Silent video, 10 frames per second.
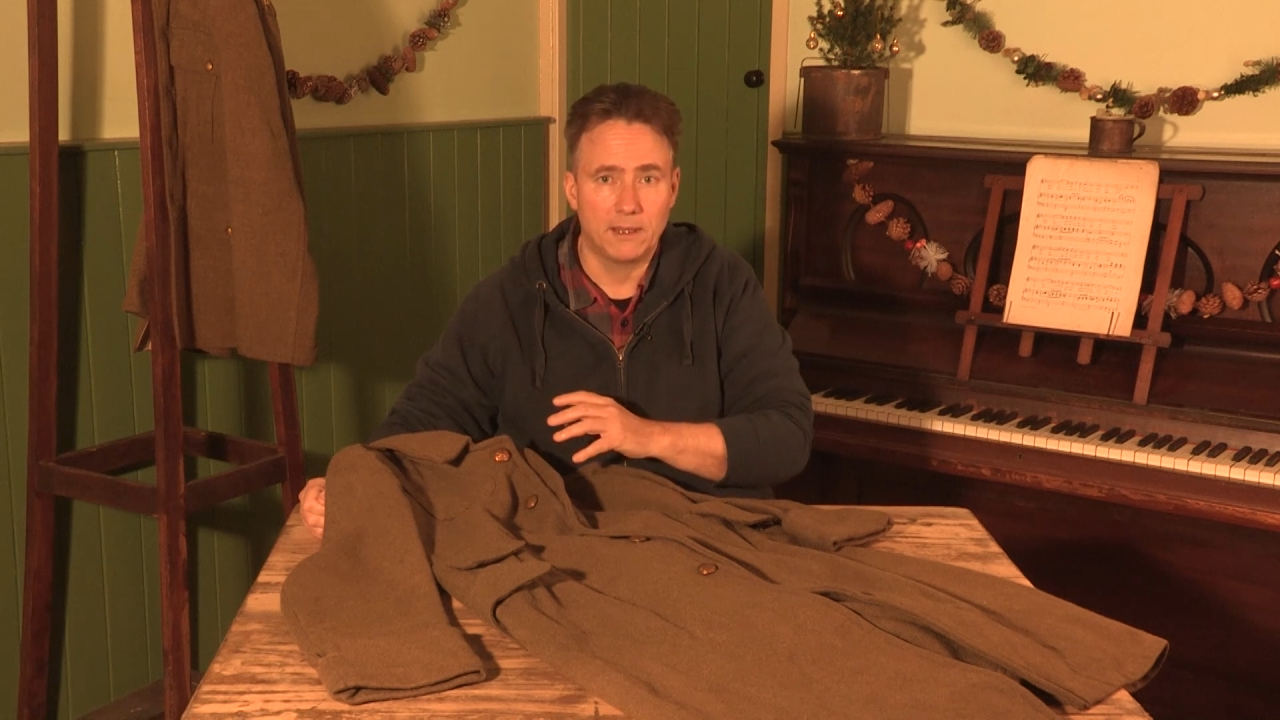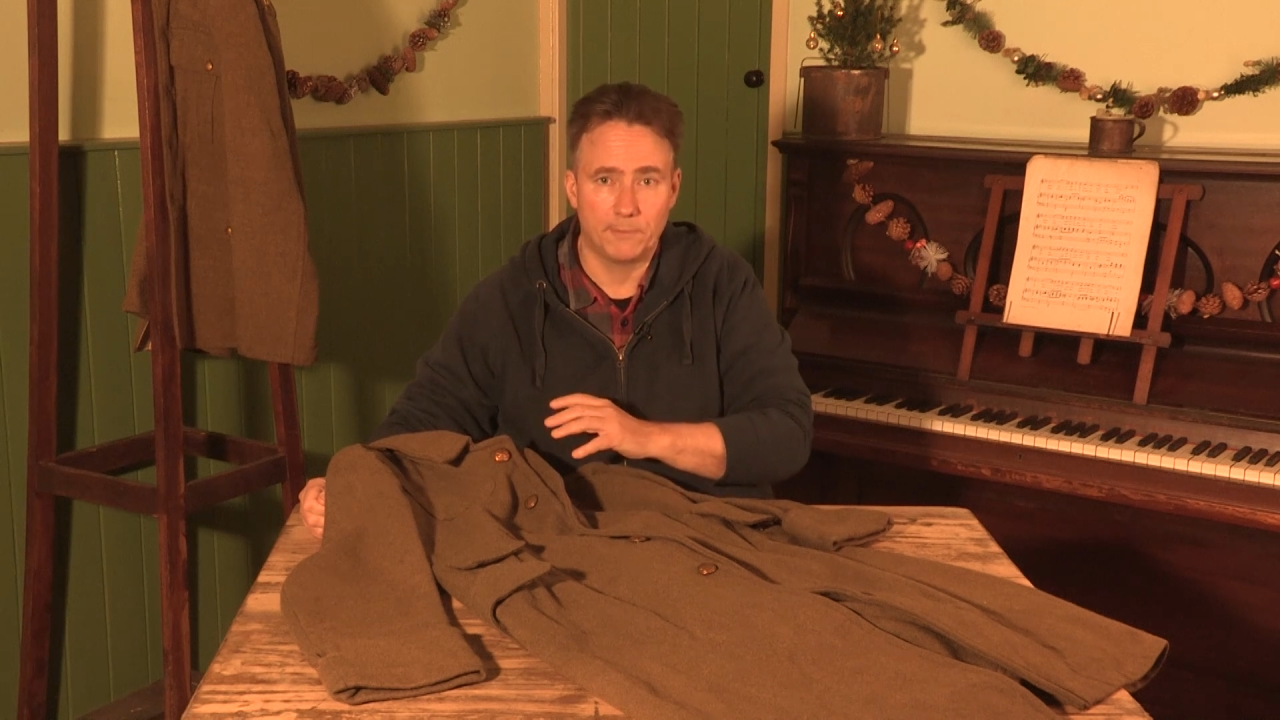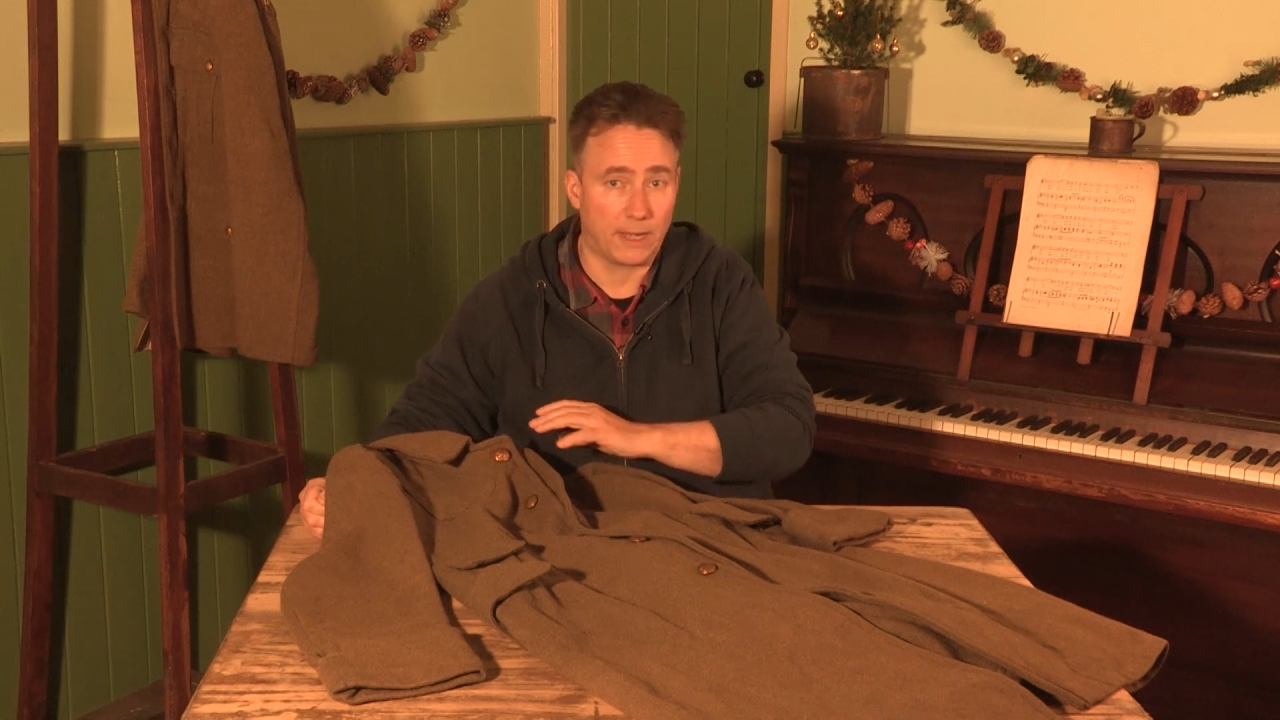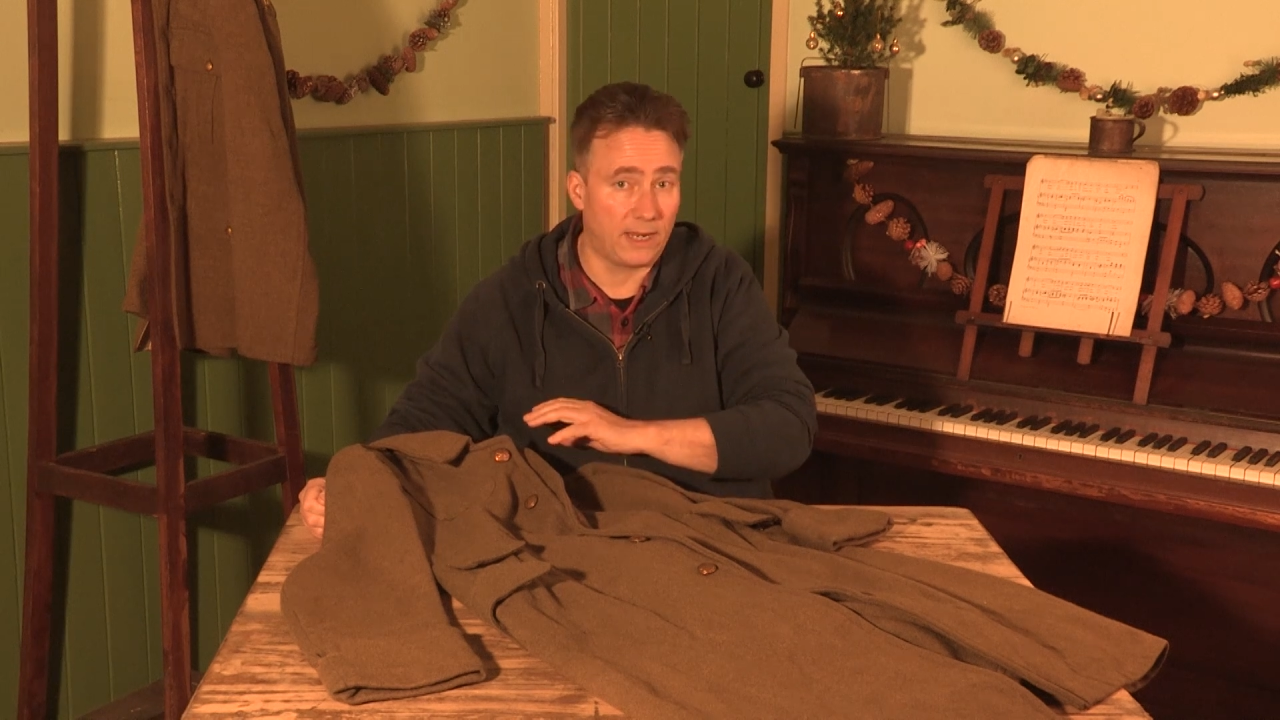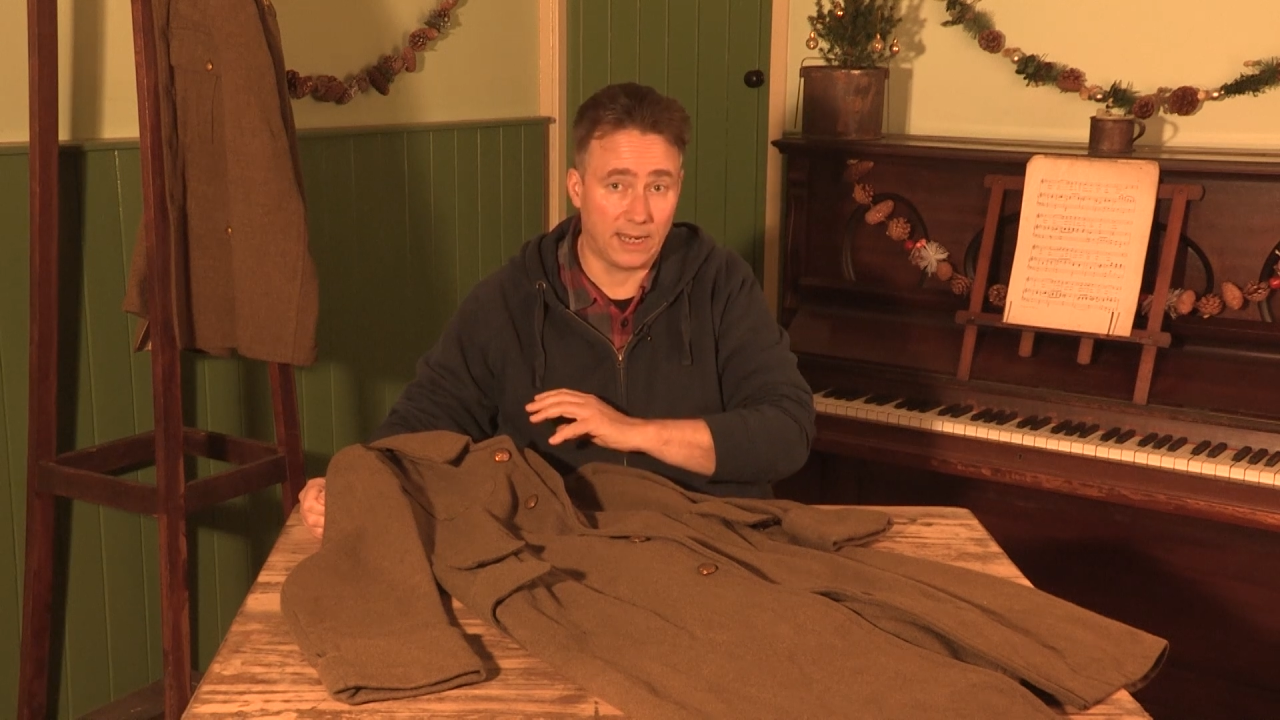
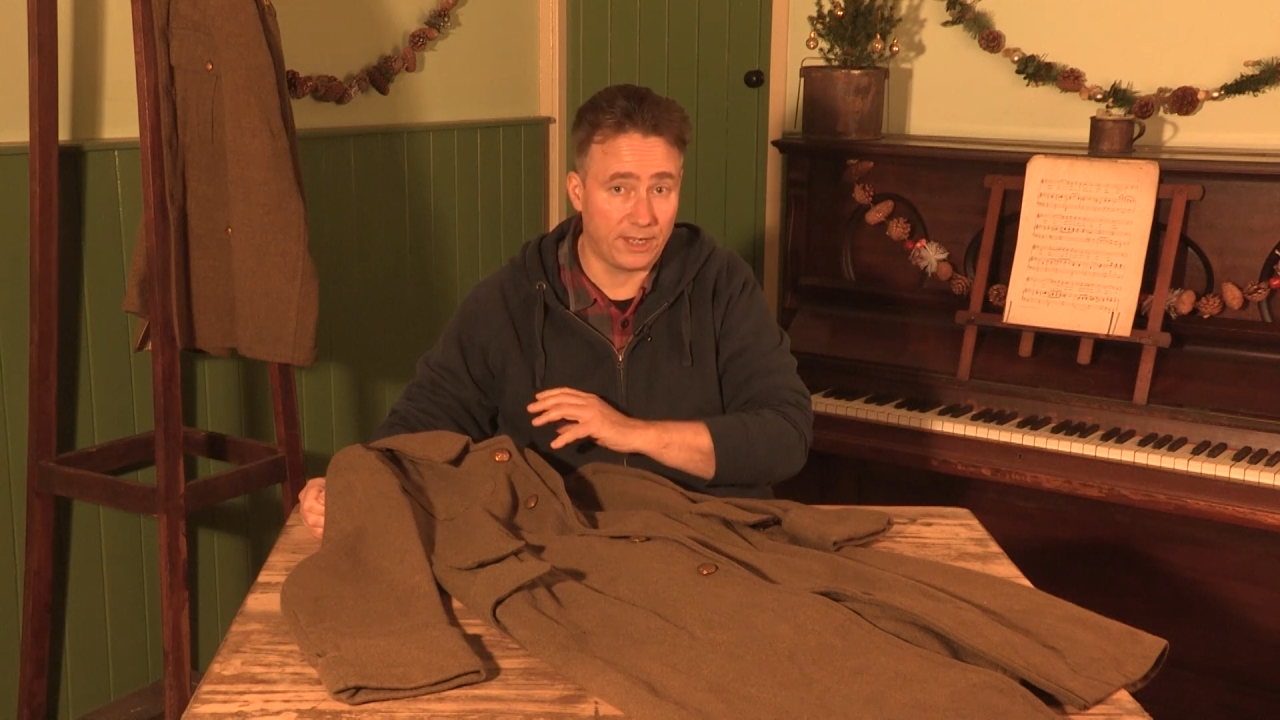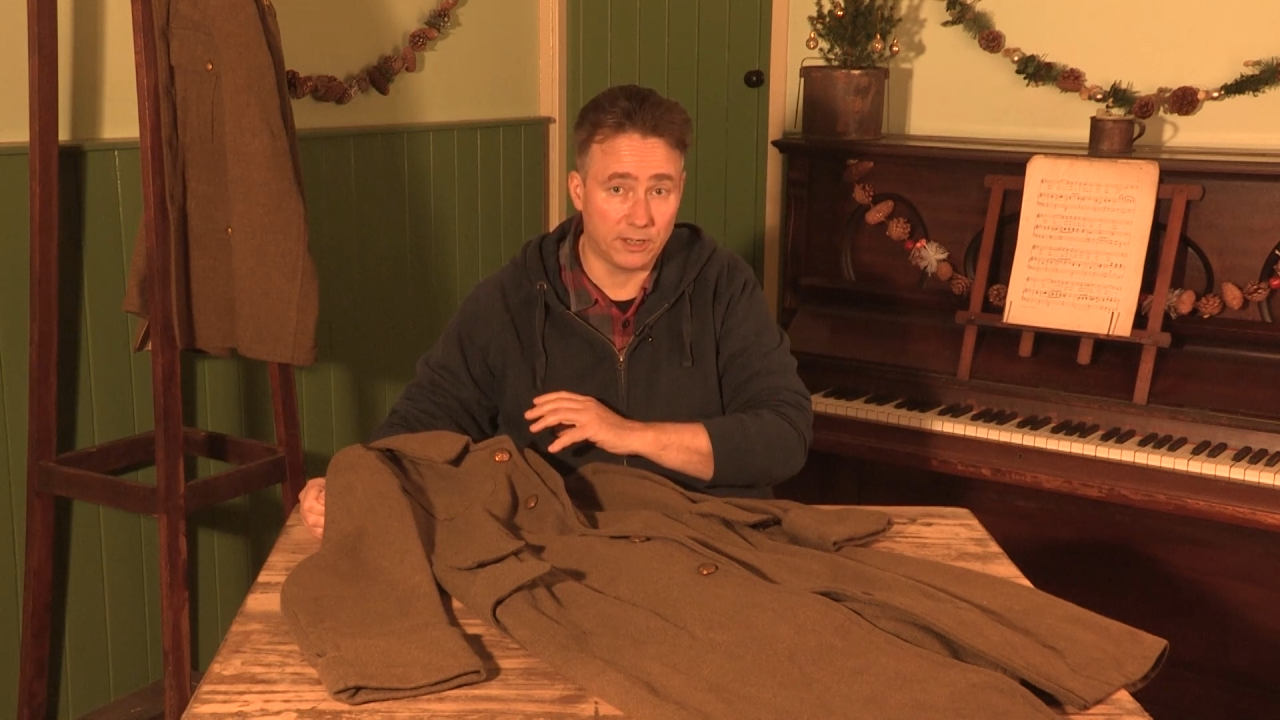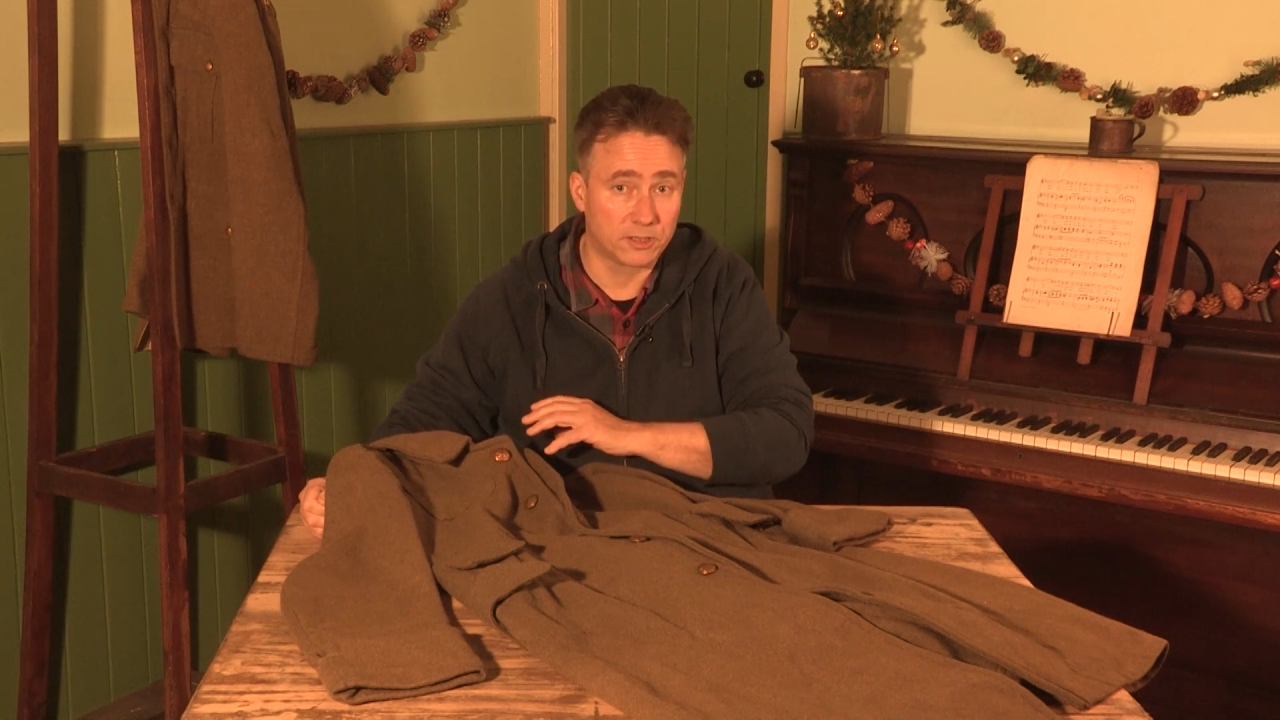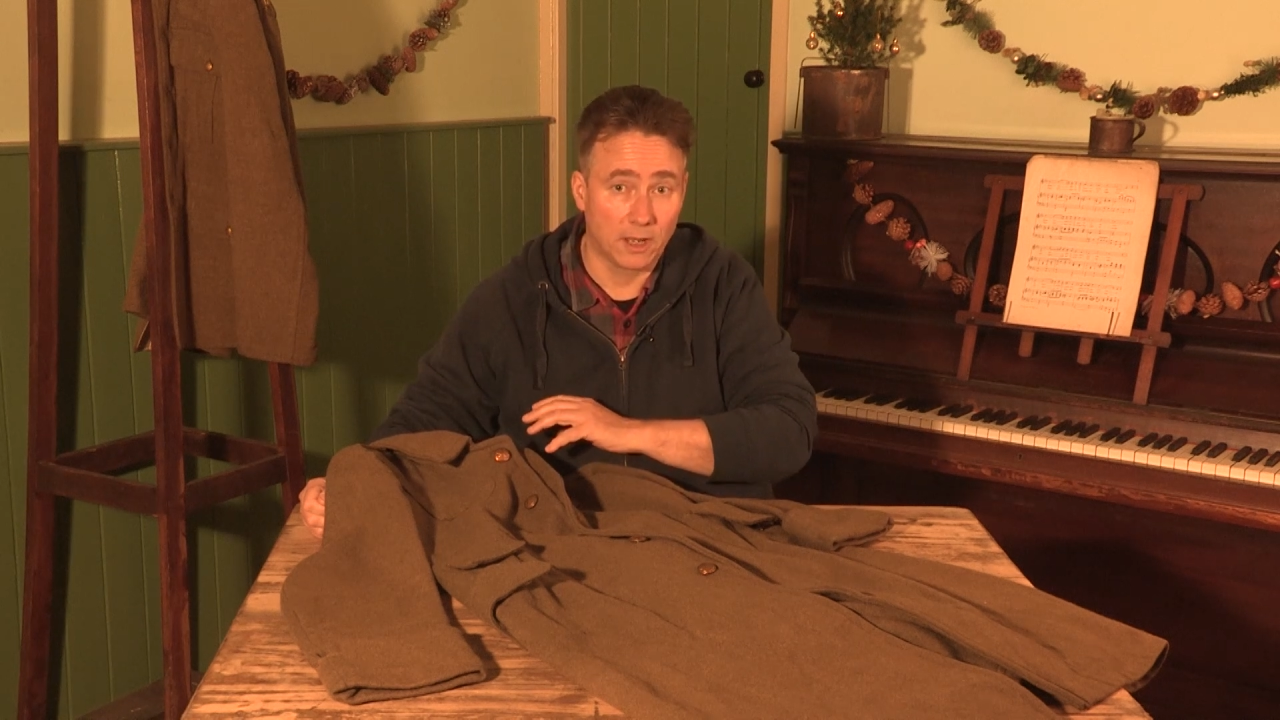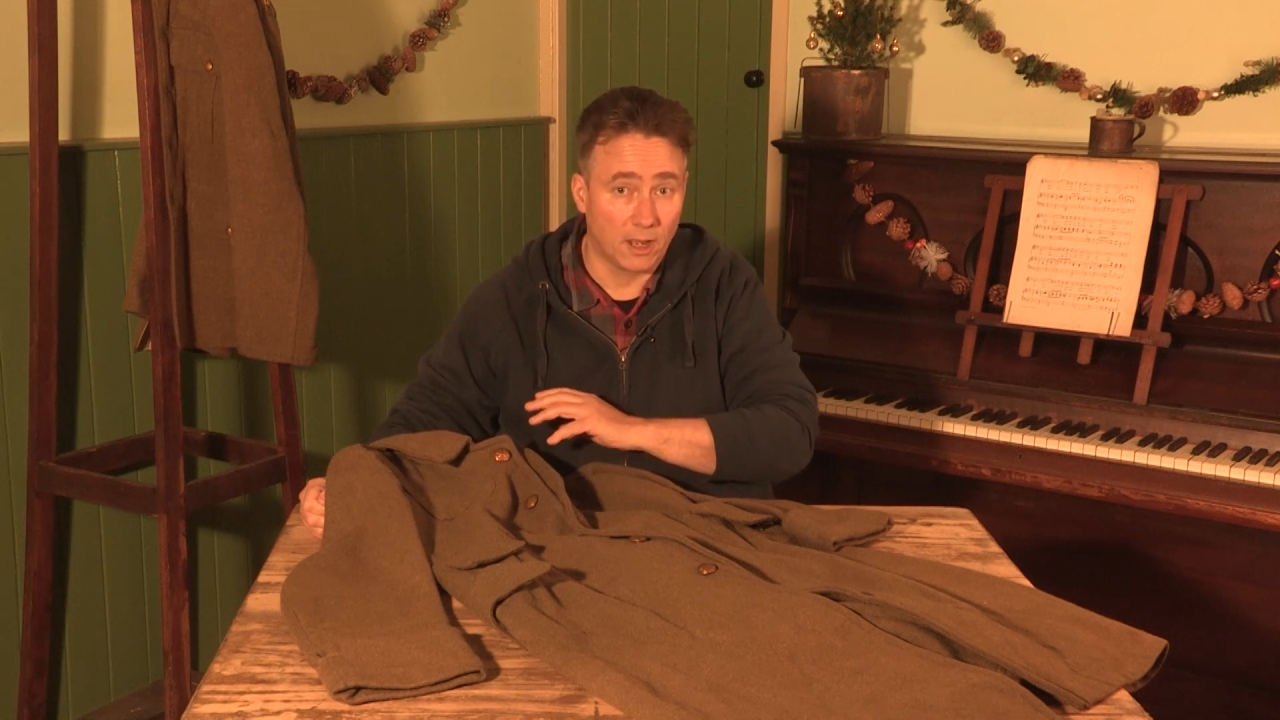be in
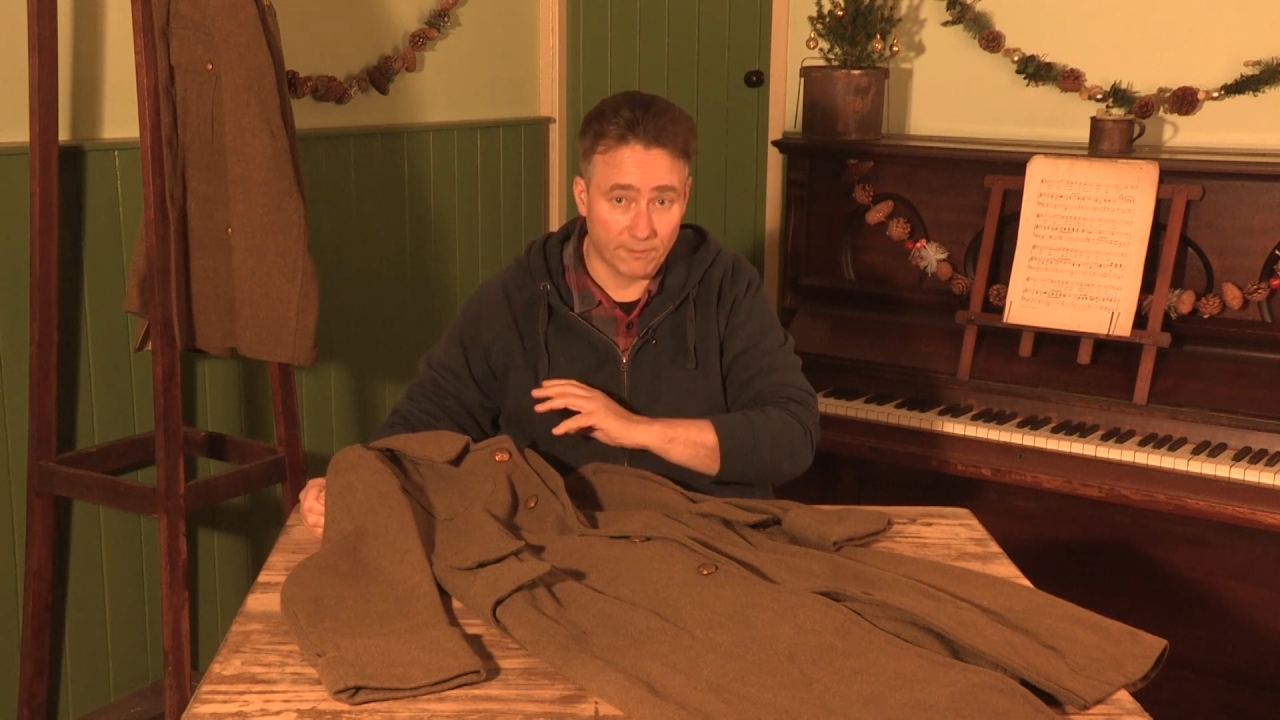use